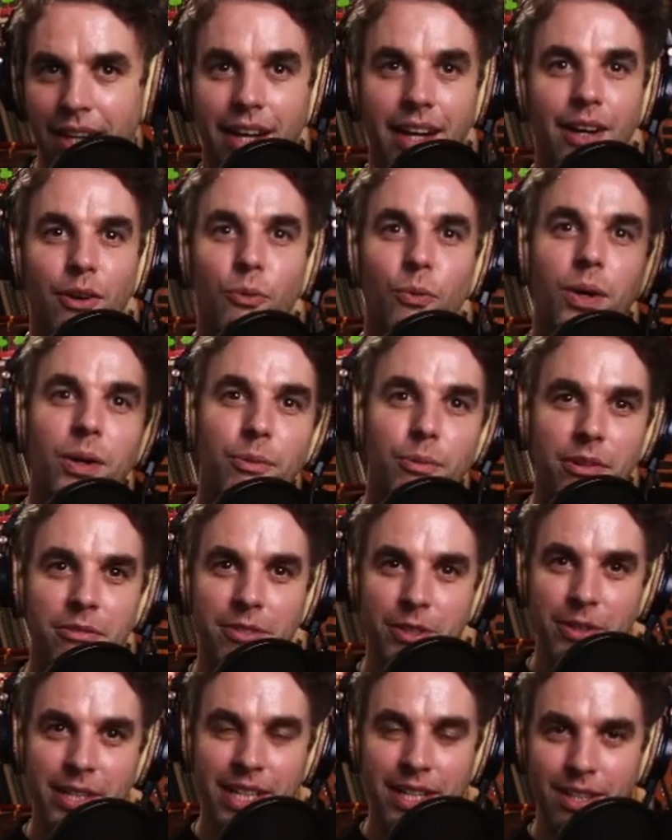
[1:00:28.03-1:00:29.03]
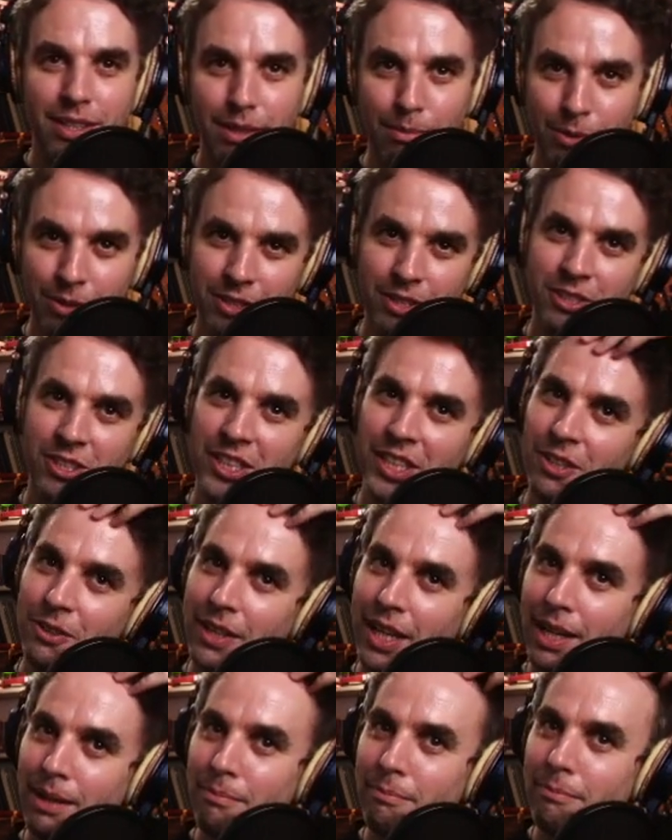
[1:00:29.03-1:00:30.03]
We're reviewing a double-digit
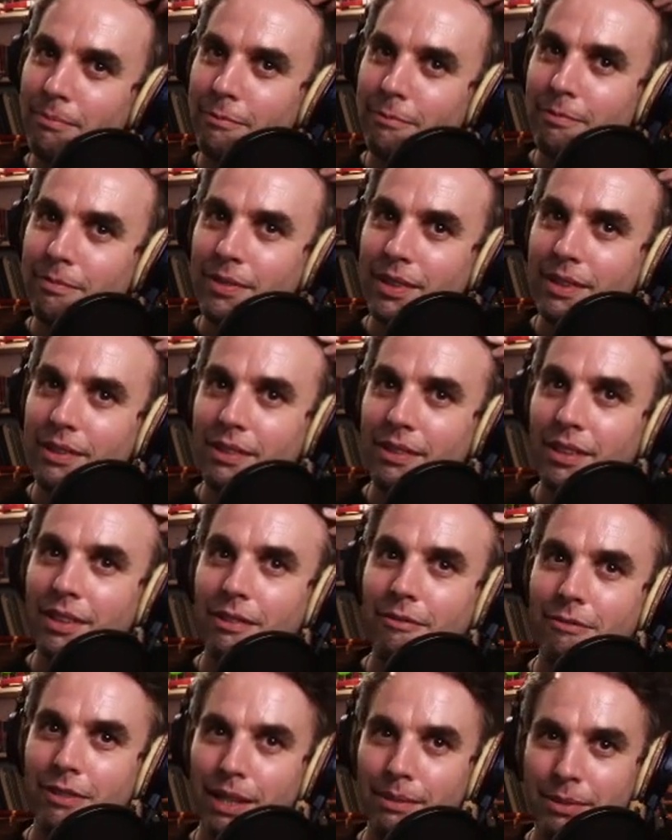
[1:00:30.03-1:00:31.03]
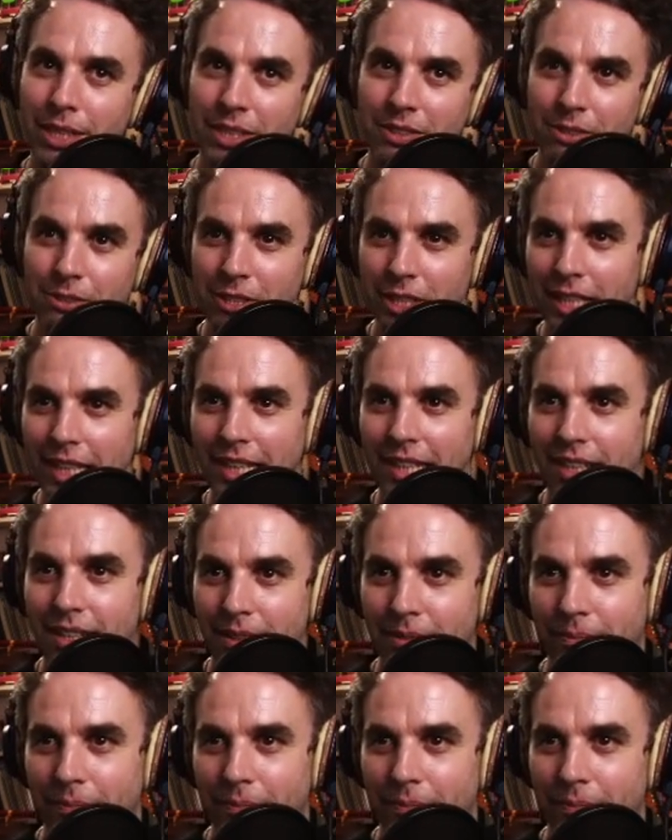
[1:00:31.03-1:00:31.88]
Q game, Family Sushi.